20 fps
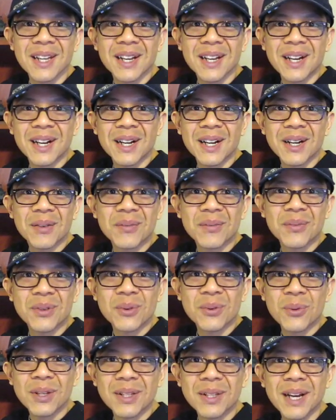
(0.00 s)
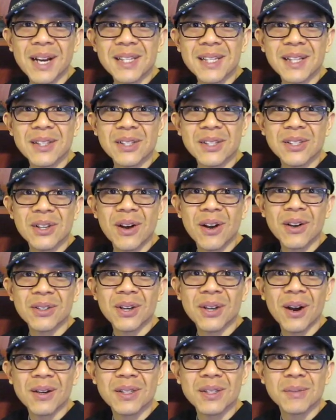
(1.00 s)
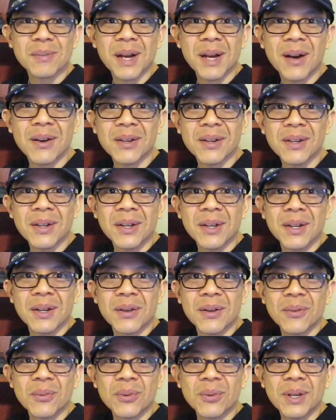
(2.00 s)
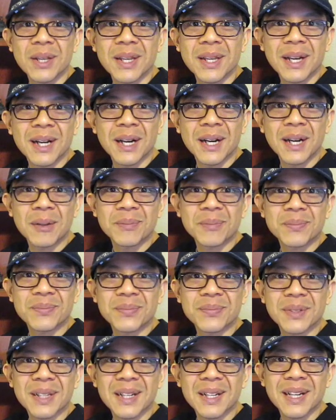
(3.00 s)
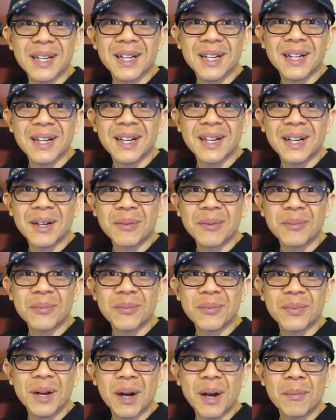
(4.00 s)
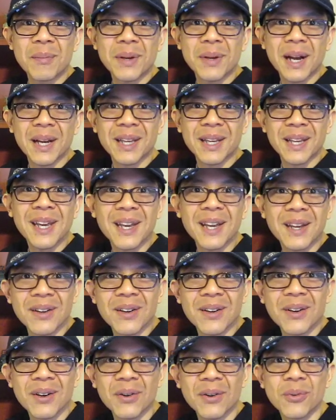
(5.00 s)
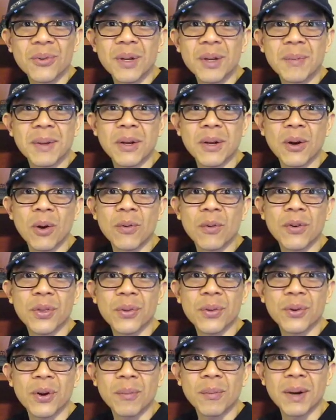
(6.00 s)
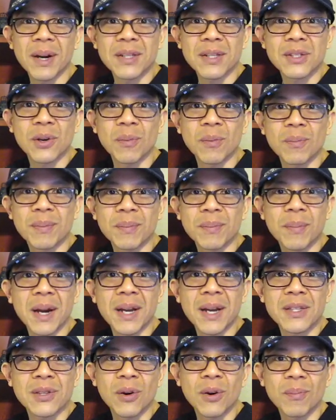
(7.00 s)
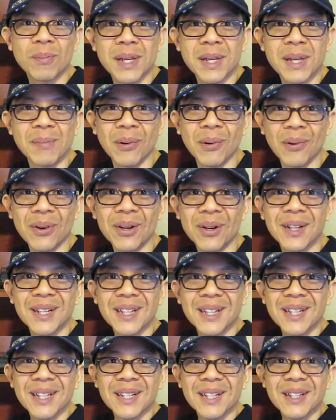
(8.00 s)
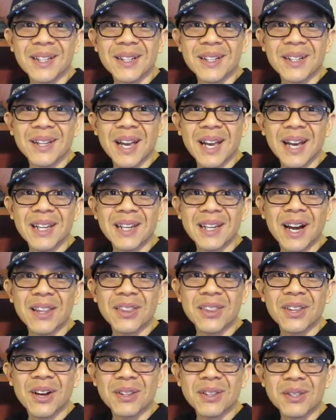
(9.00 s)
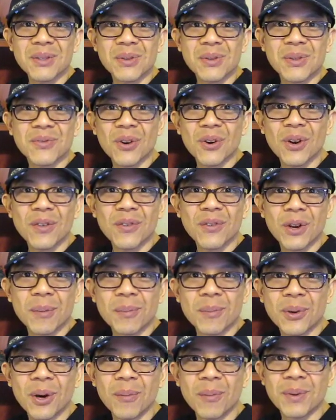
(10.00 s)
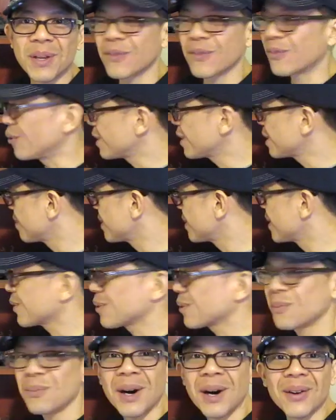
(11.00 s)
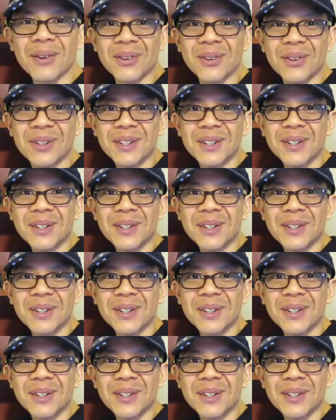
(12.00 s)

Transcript: uh, you realize that the song talks about really um, um, a, a, king really being overthrown by his own by his own people. And I thought this was very, very appropriate for this particular model.